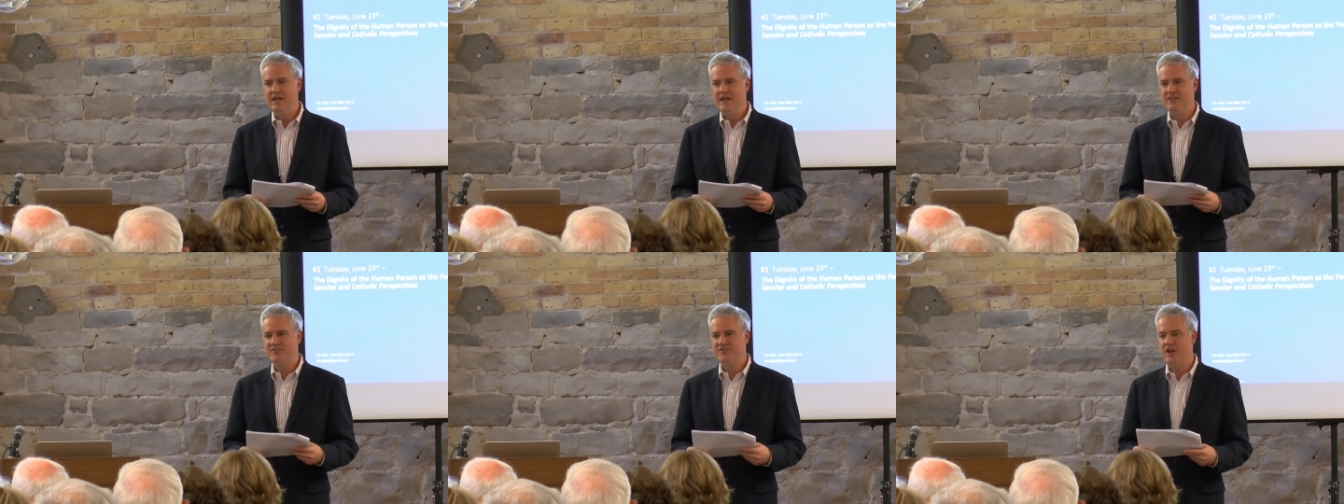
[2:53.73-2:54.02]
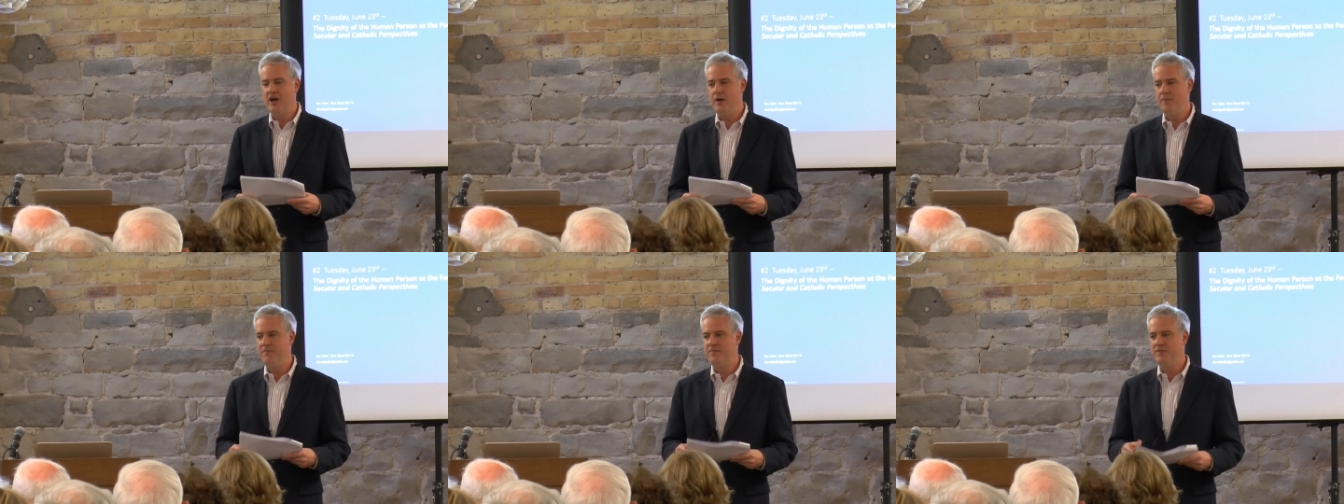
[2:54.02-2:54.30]
It's
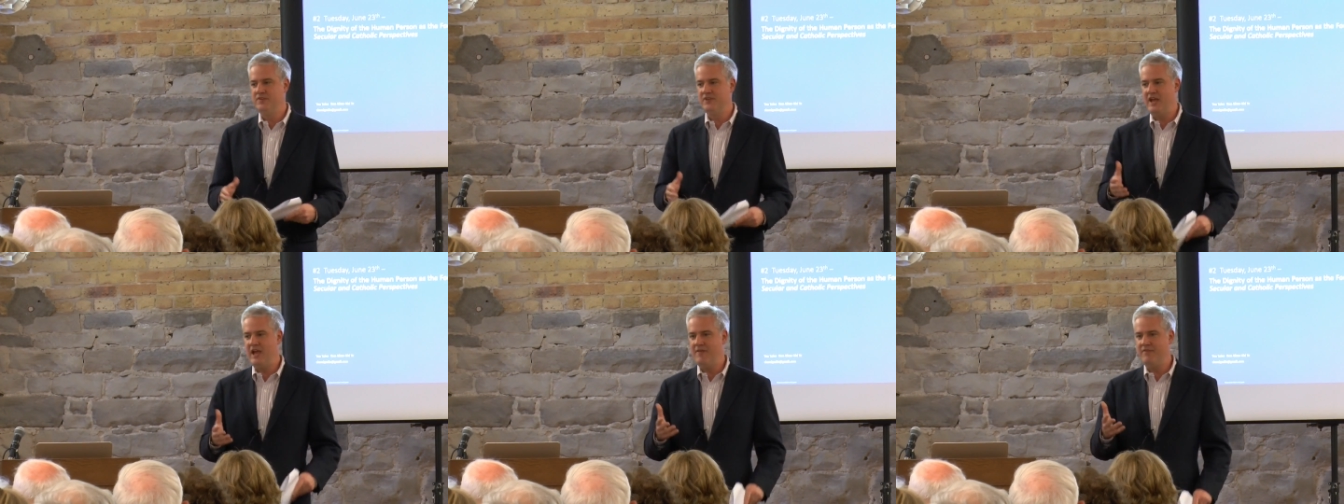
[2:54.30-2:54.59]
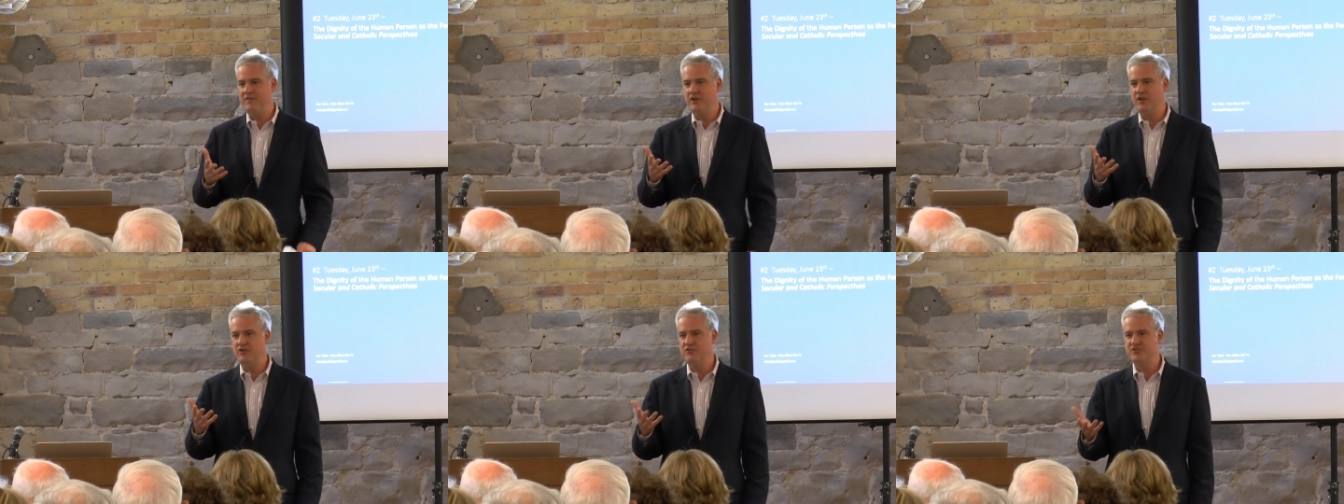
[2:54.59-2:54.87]
helpful to
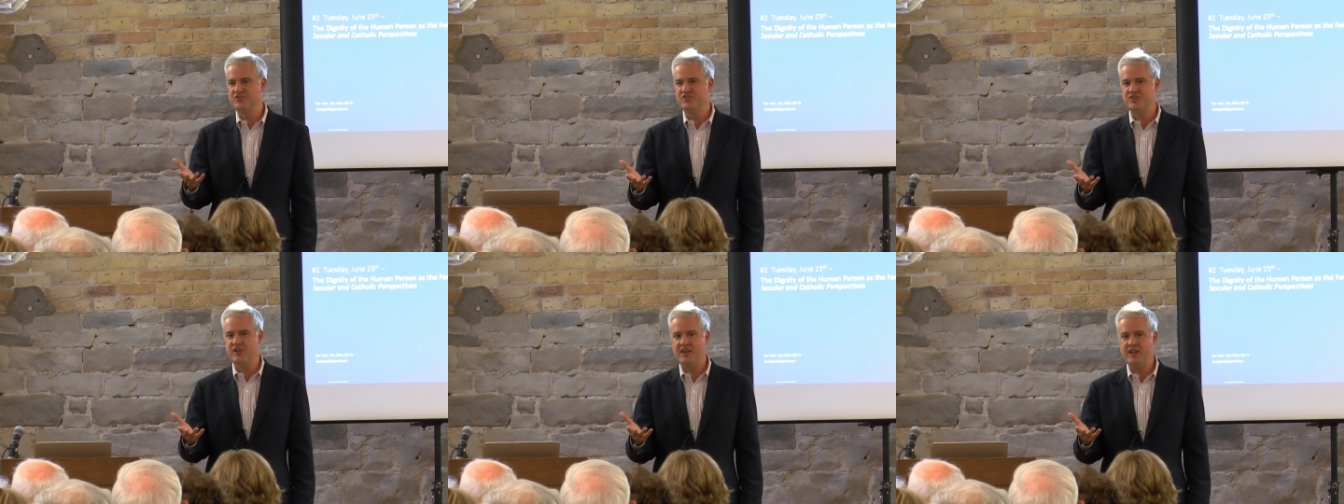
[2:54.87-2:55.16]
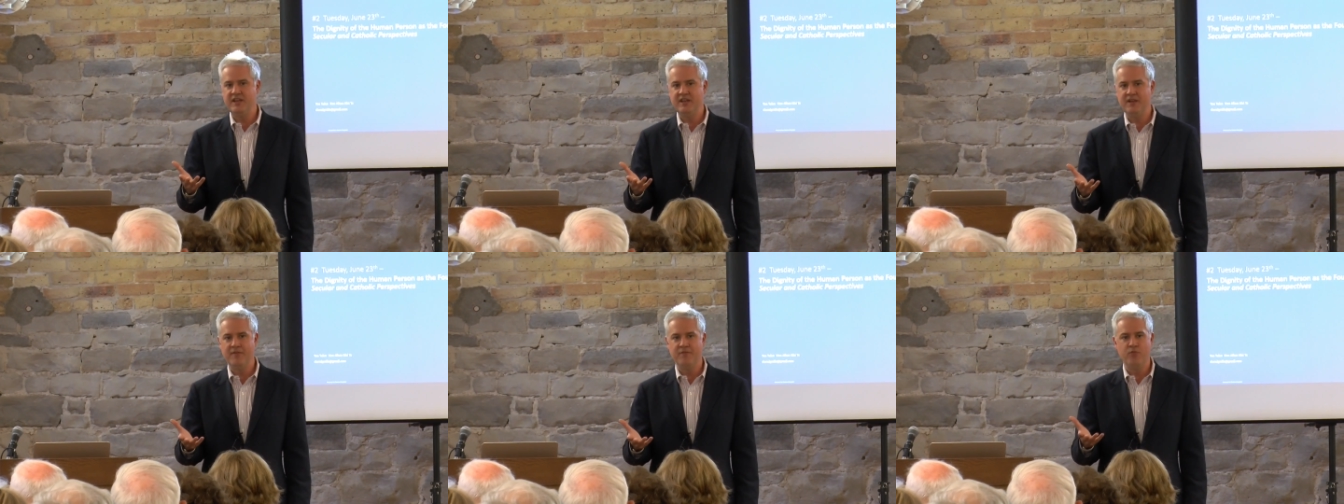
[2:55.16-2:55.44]
have an
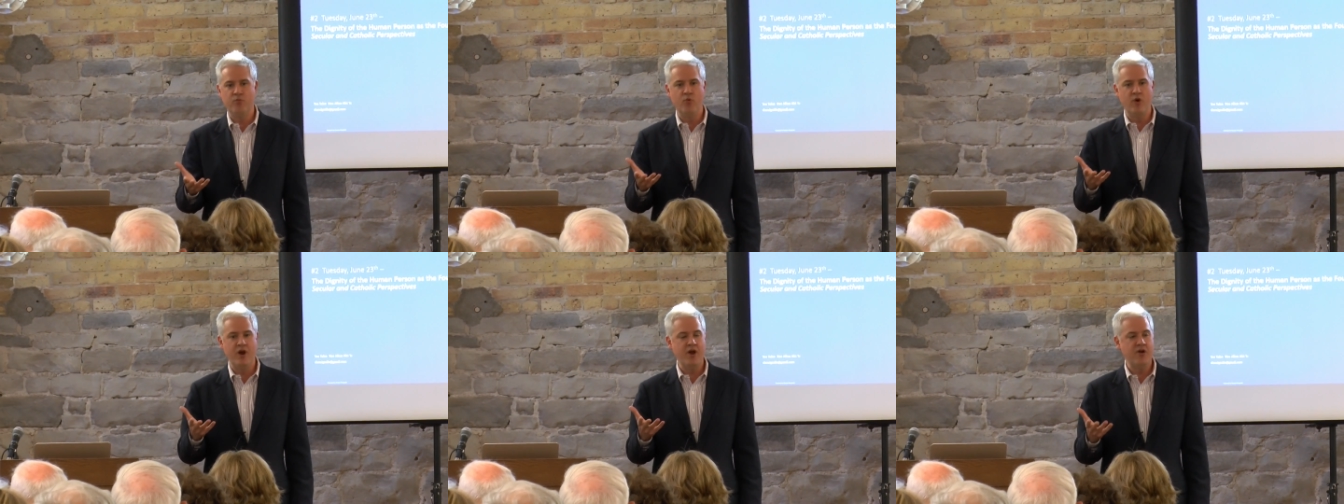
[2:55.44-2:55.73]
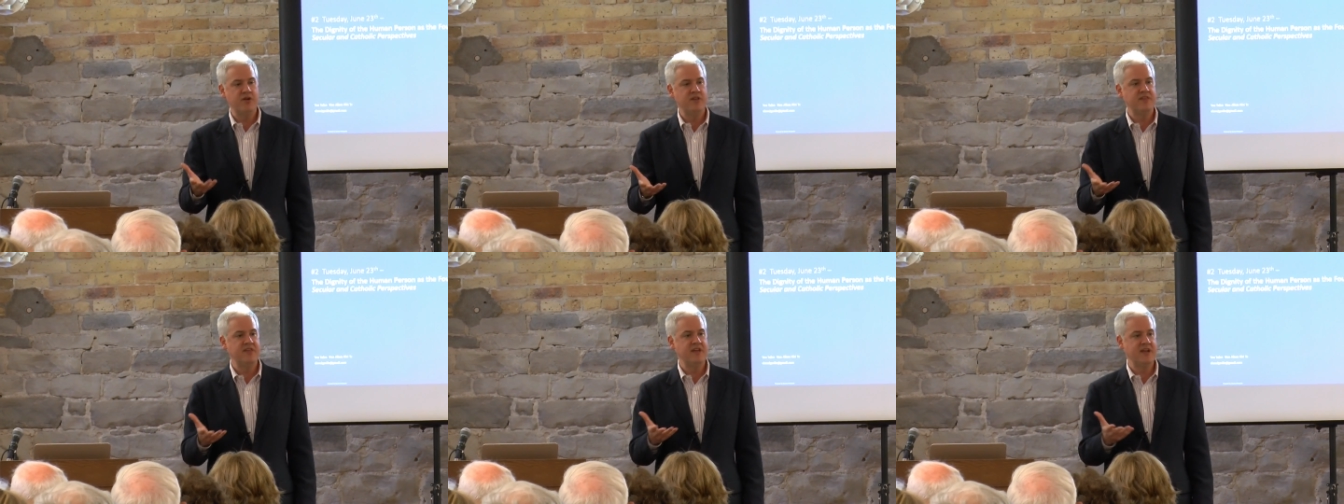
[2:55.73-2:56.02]
understanding of
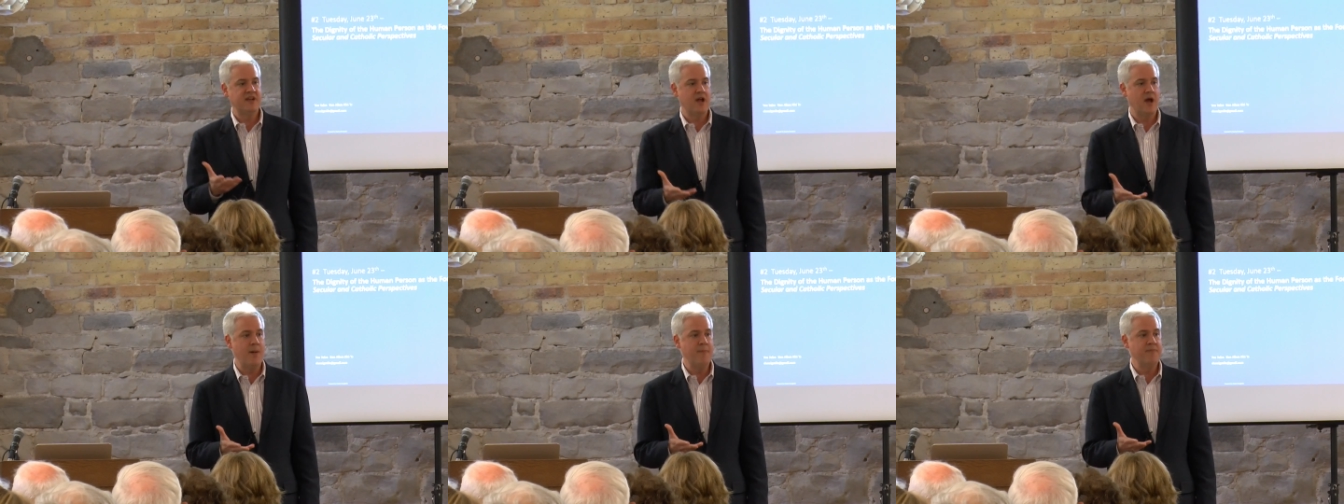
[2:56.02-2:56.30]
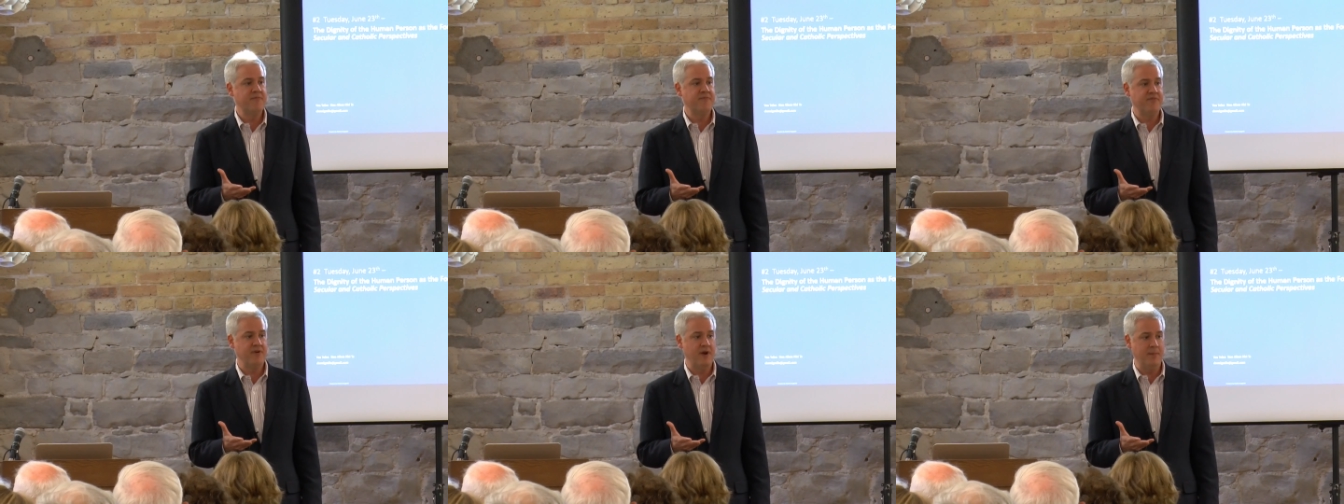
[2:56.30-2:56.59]
where do they
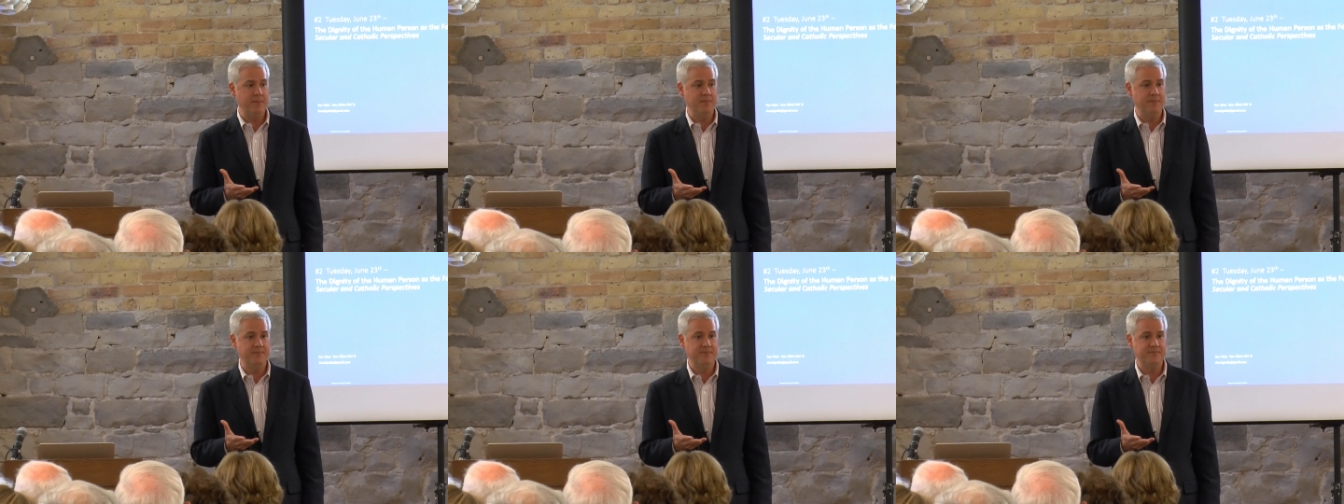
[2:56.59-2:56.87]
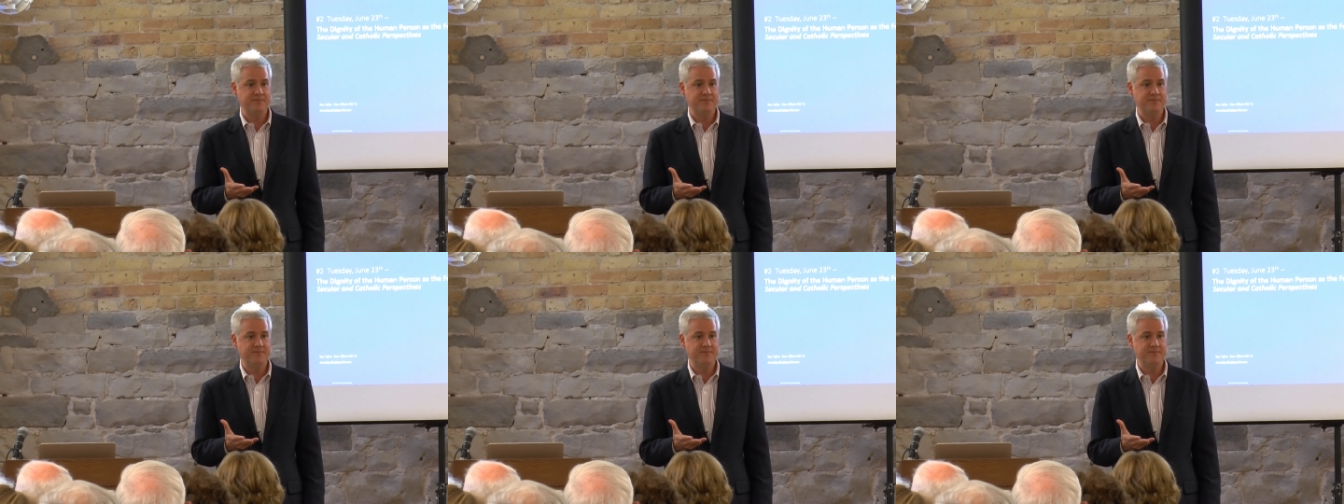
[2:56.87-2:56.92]
come from?